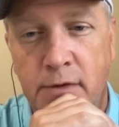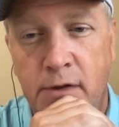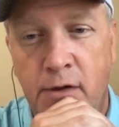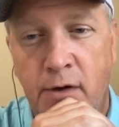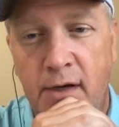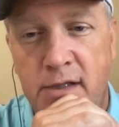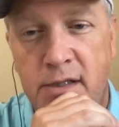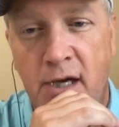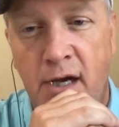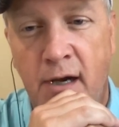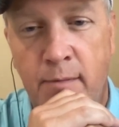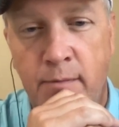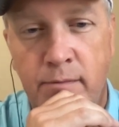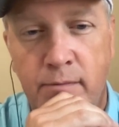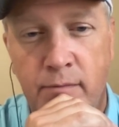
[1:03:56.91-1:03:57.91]
a great
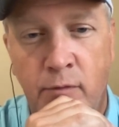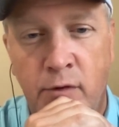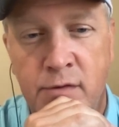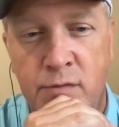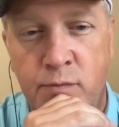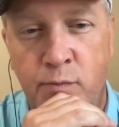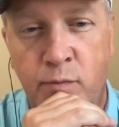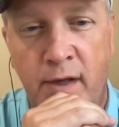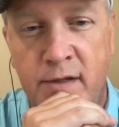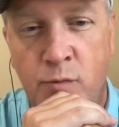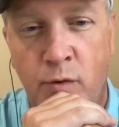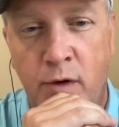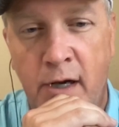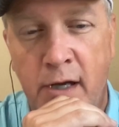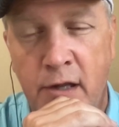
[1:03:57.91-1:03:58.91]
time. Was that's
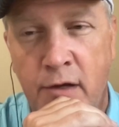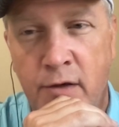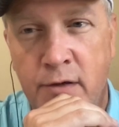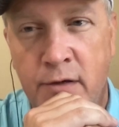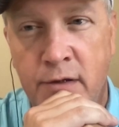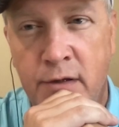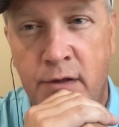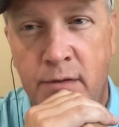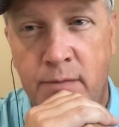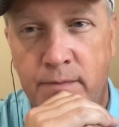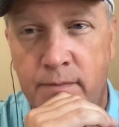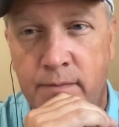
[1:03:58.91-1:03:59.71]
where I learned to